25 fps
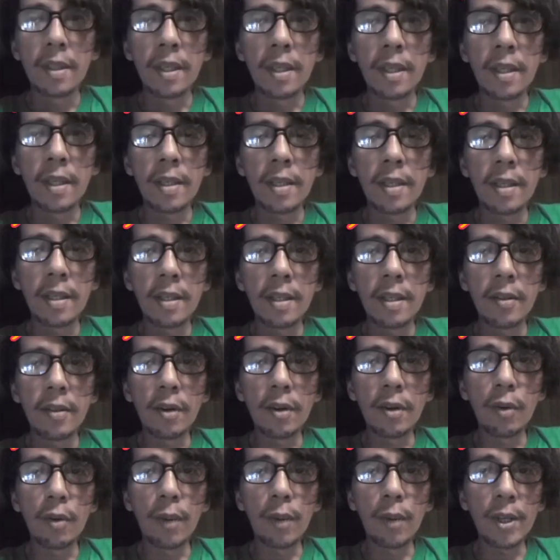says
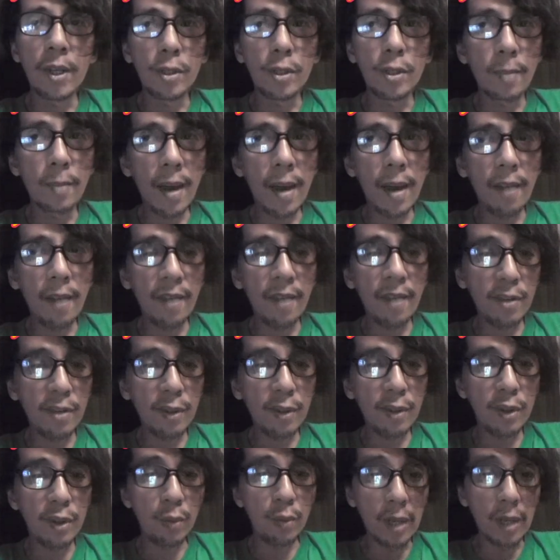there are ways to manifest
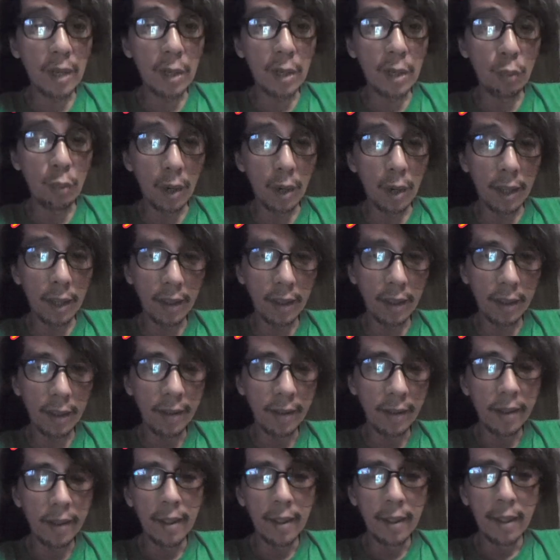what you really want,
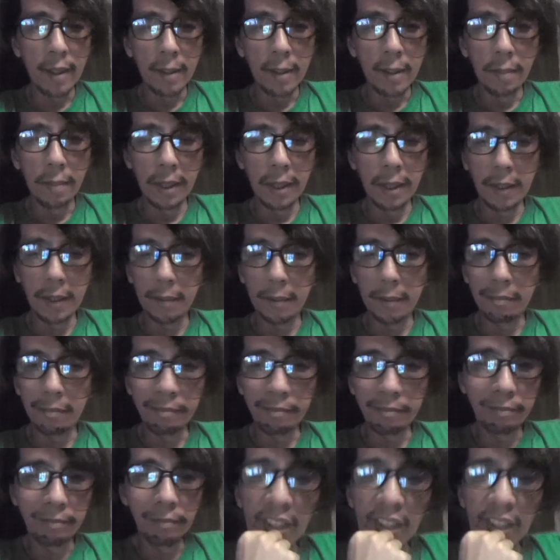but
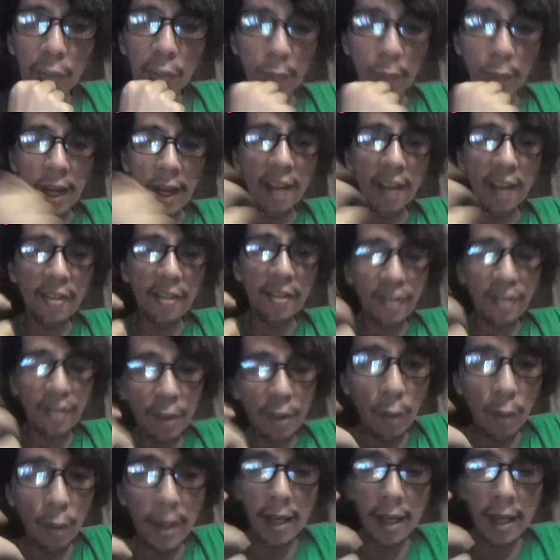the way I
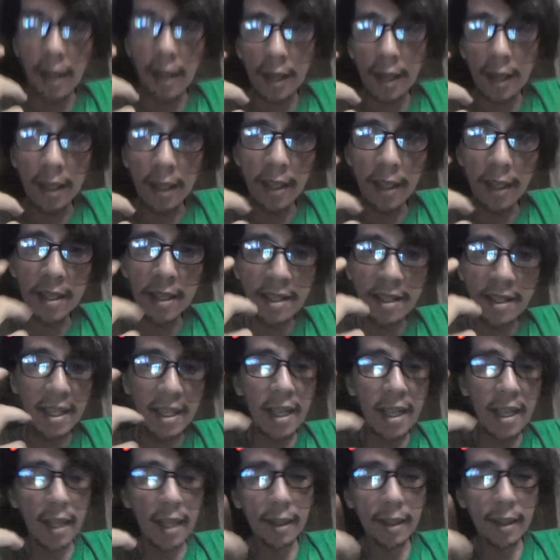
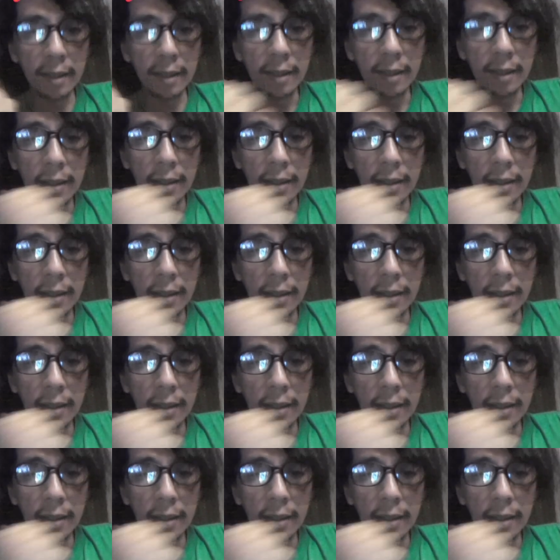see it,